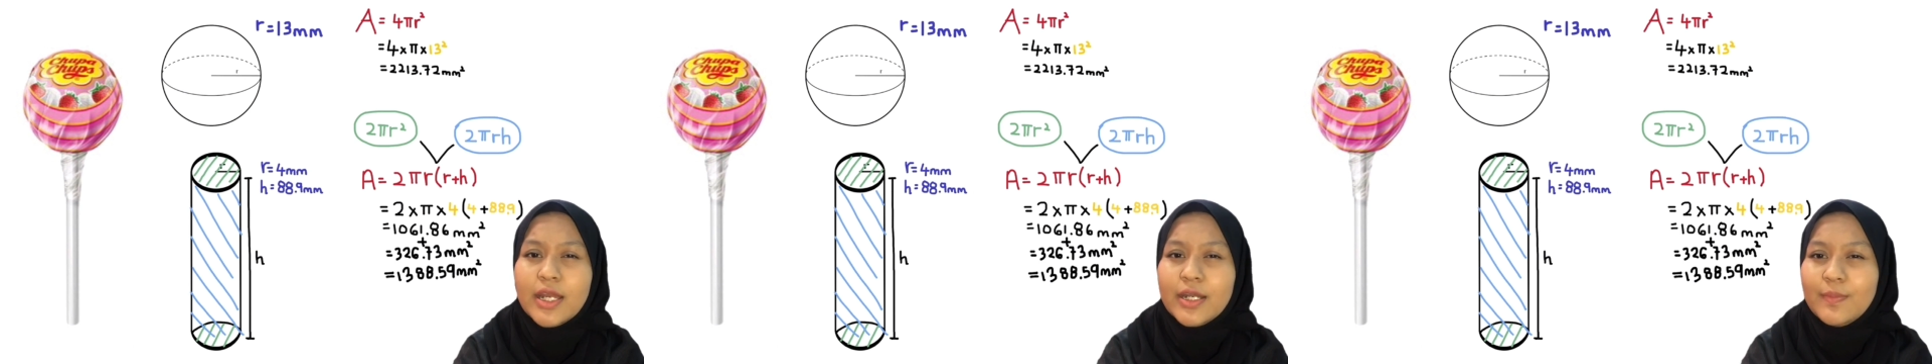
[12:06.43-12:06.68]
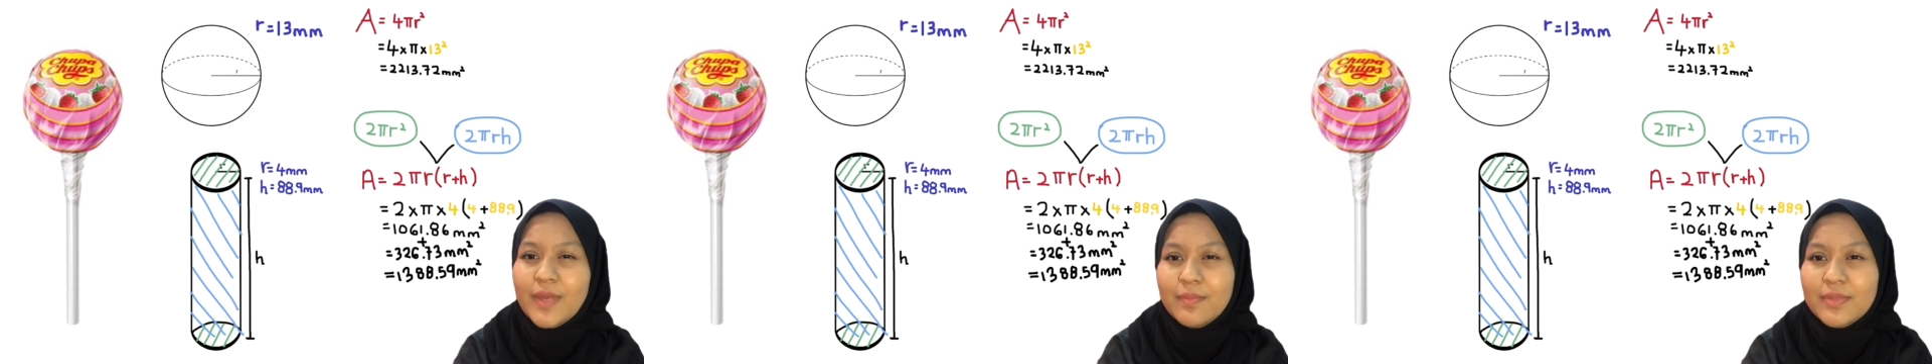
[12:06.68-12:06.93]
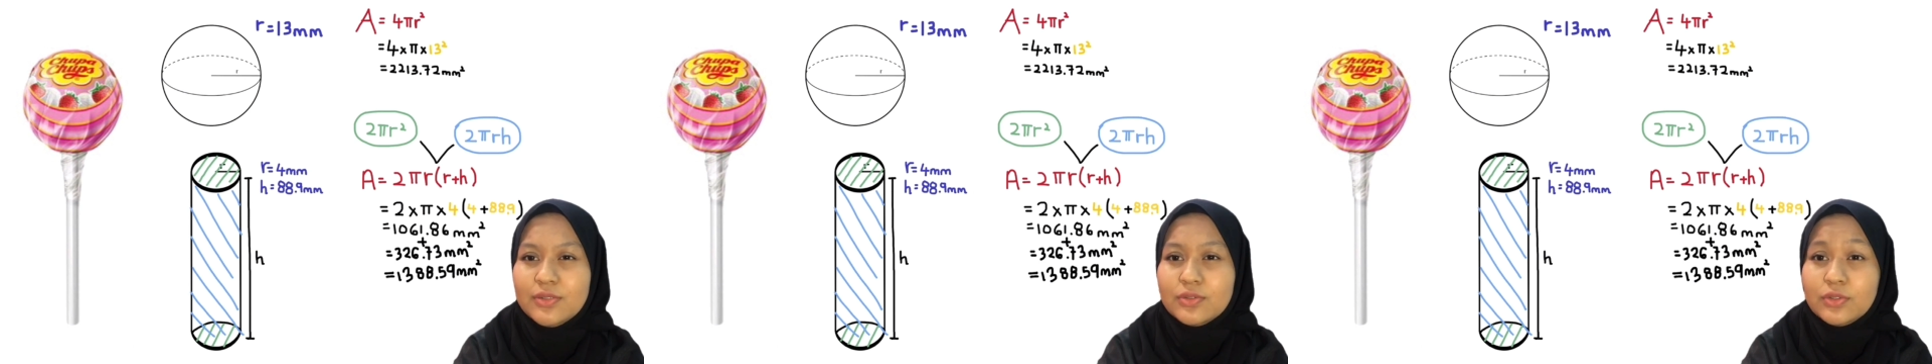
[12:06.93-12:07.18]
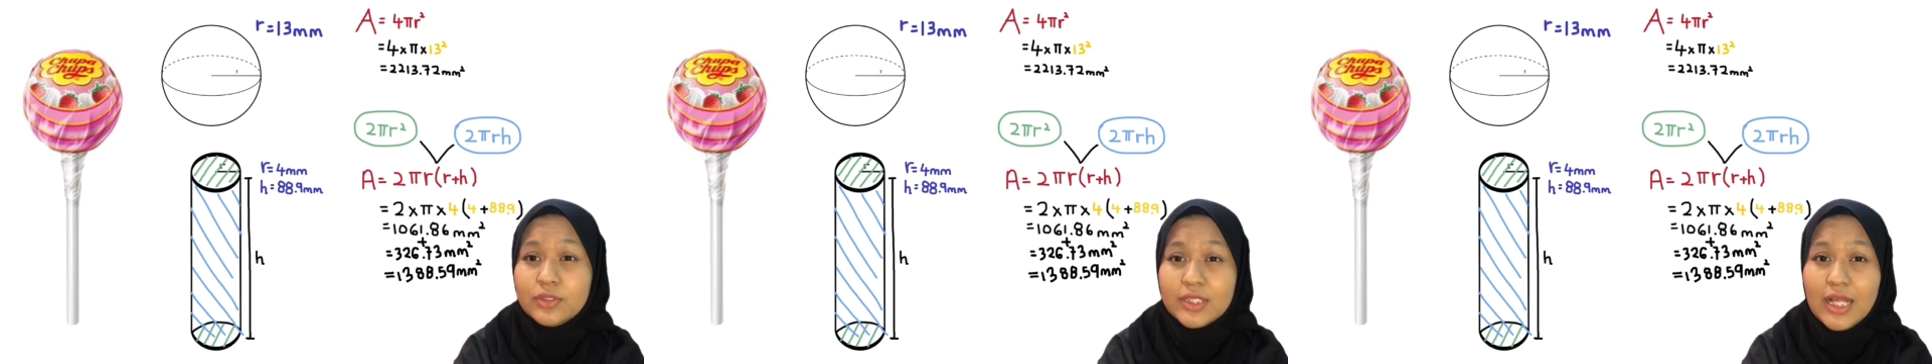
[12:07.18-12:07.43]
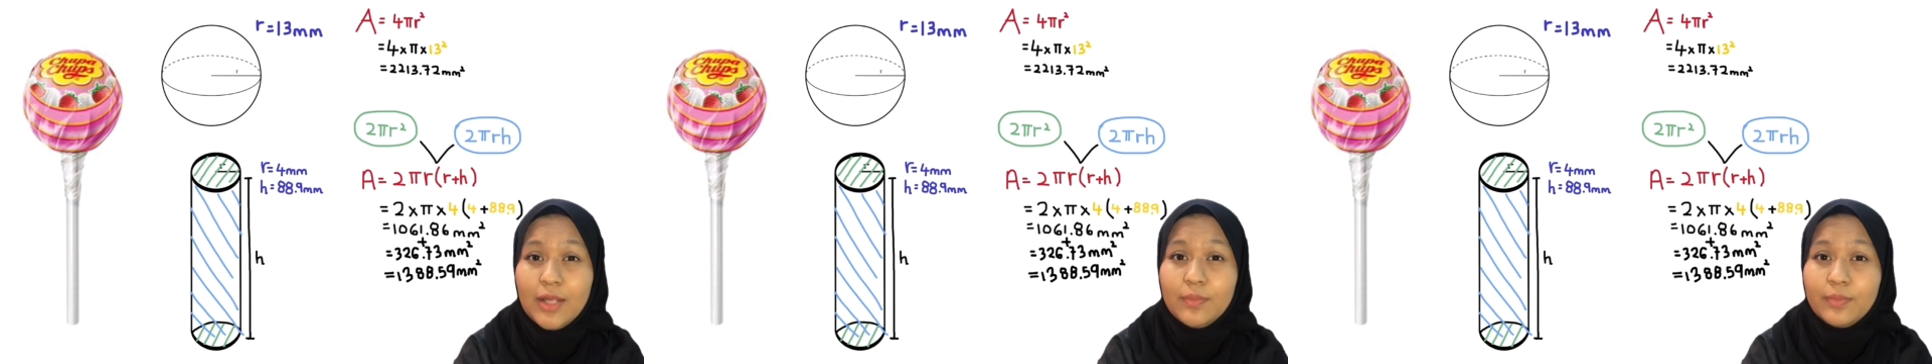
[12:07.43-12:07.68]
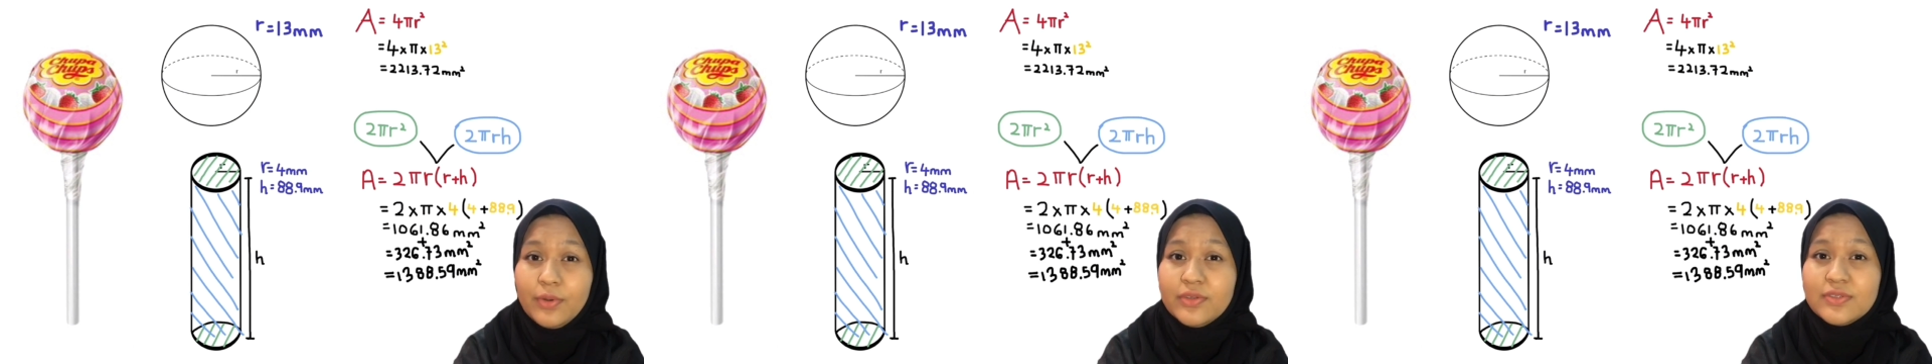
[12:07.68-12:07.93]
Remember to total out
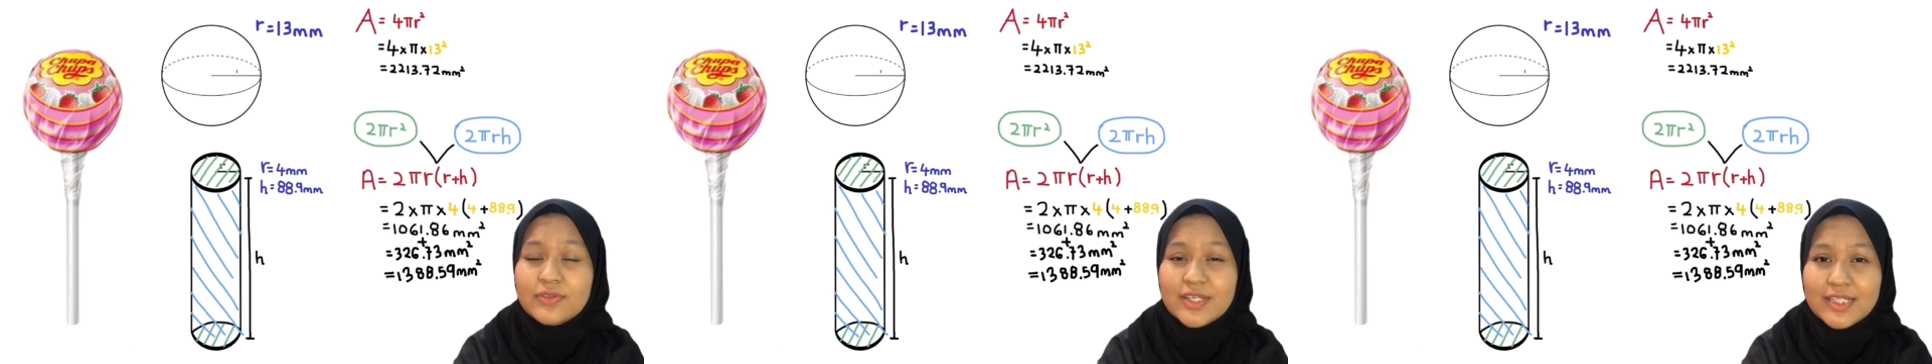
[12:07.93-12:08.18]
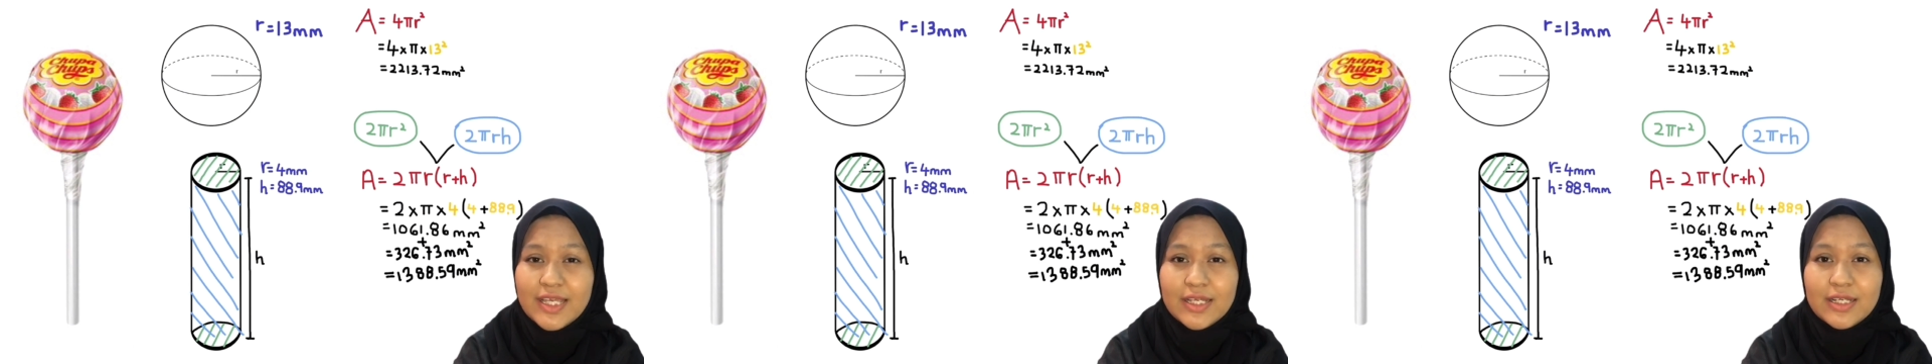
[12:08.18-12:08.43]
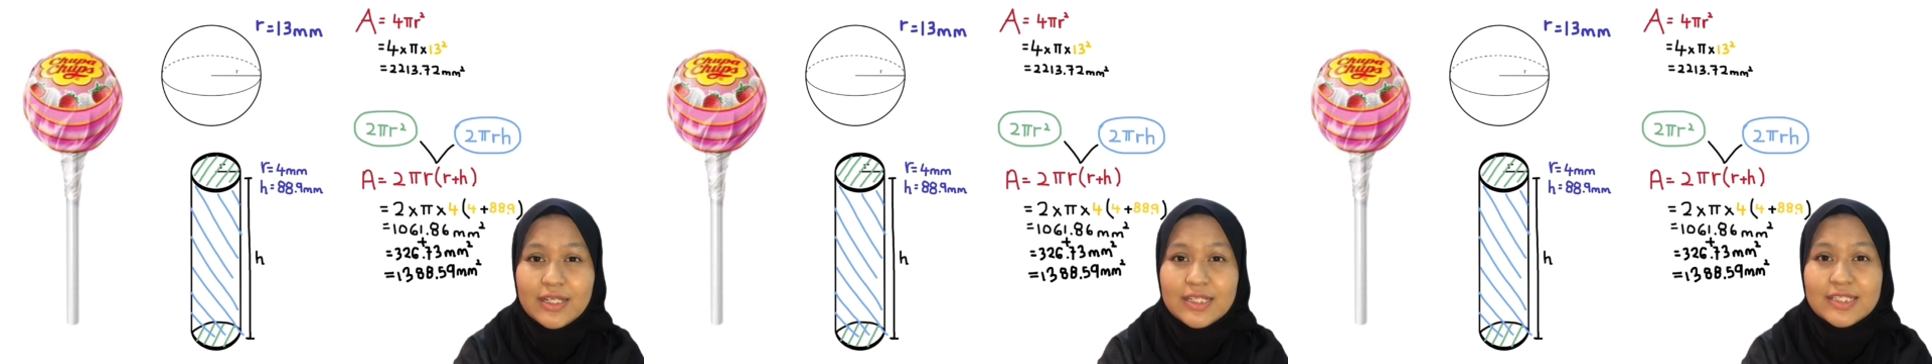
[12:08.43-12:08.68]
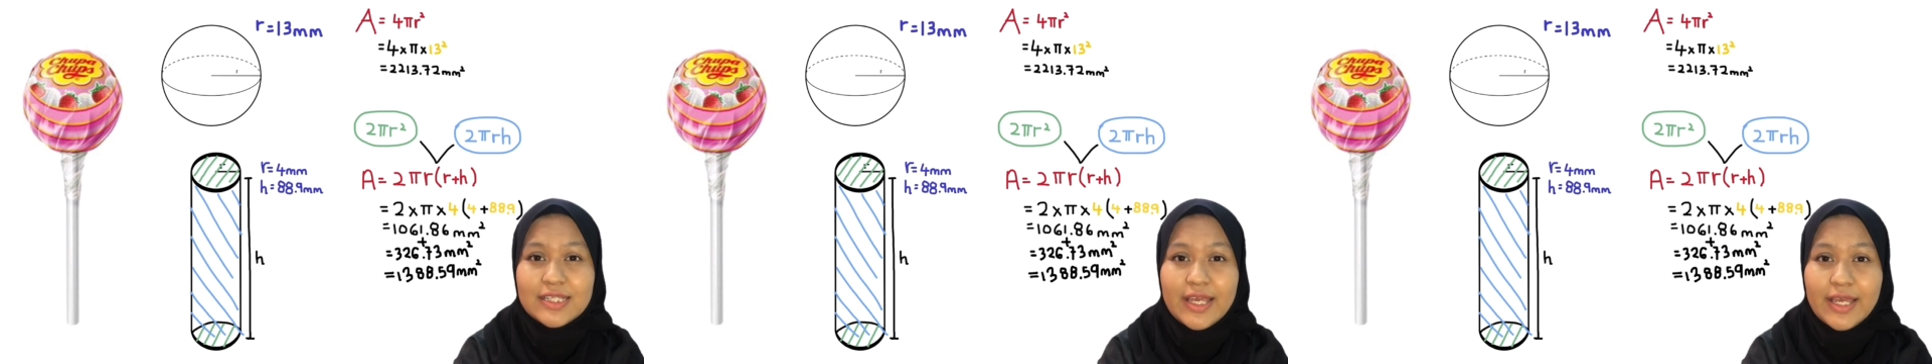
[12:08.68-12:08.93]
both rectangles